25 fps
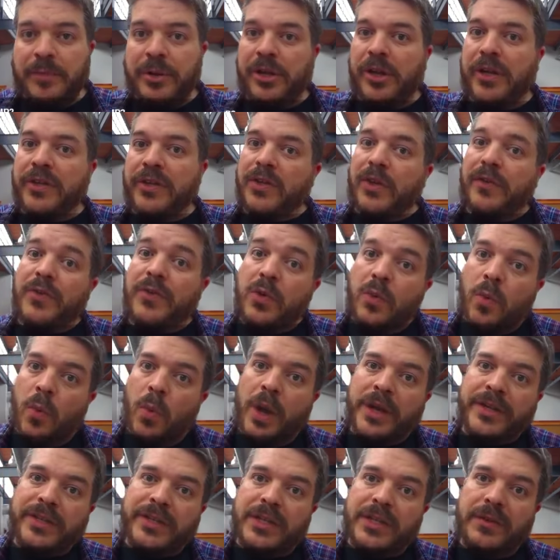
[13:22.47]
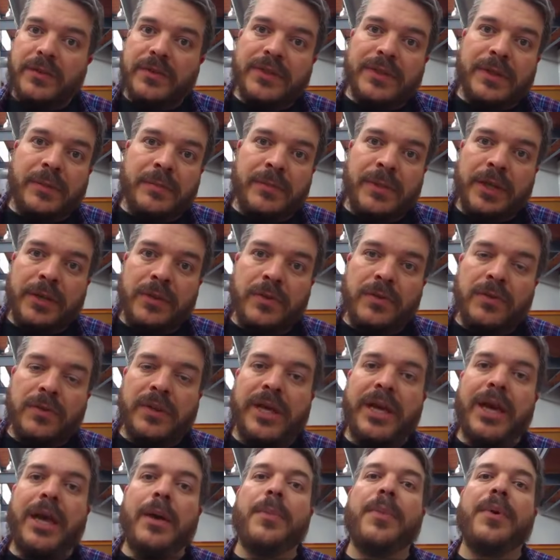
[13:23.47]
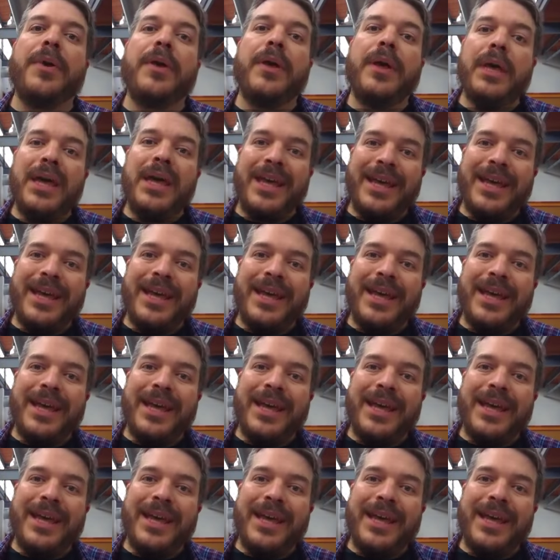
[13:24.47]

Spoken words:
but also if you want to use something like Google AMP,